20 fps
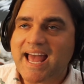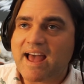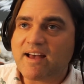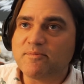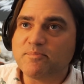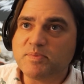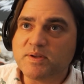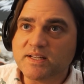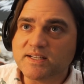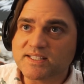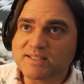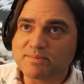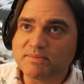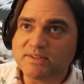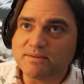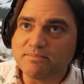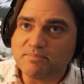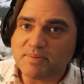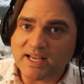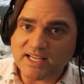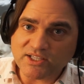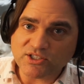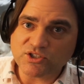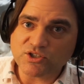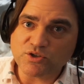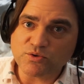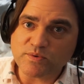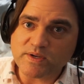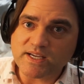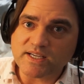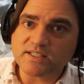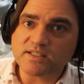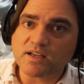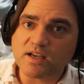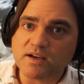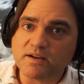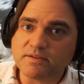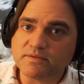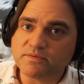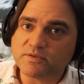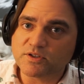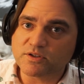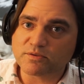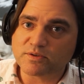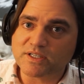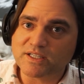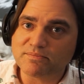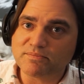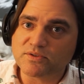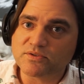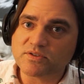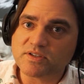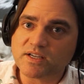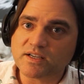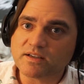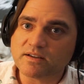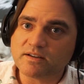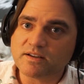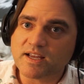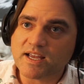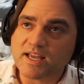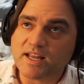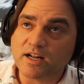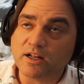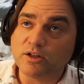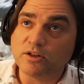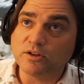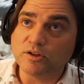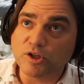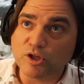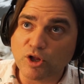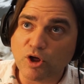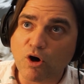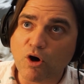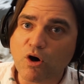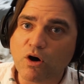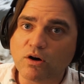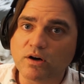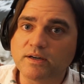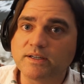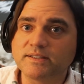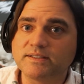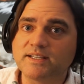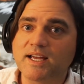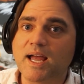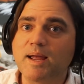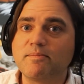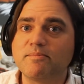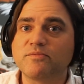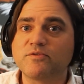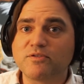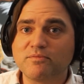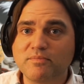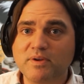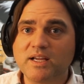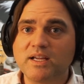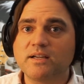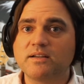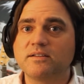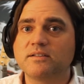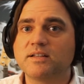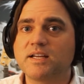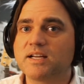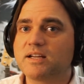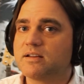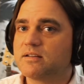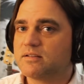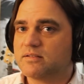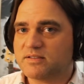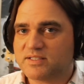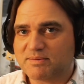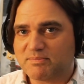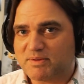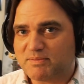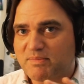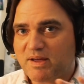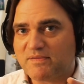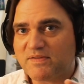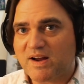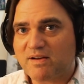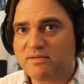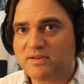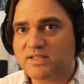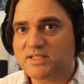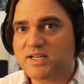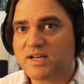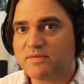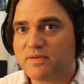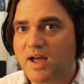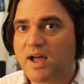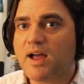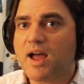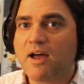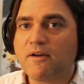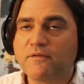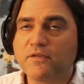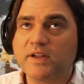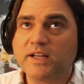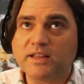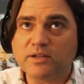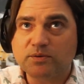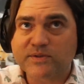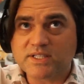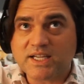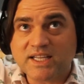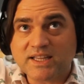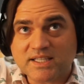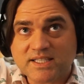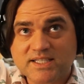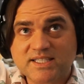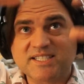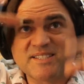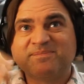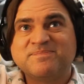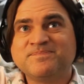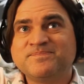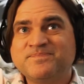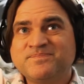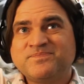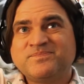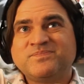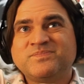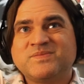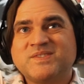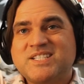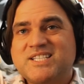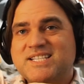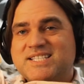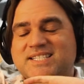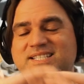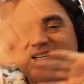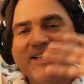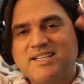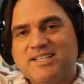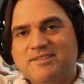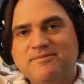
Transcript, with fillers: have been some of the best two weeks of Korean music in a long time for me. Like some of my favorite stuff. I, I feel like there was like this just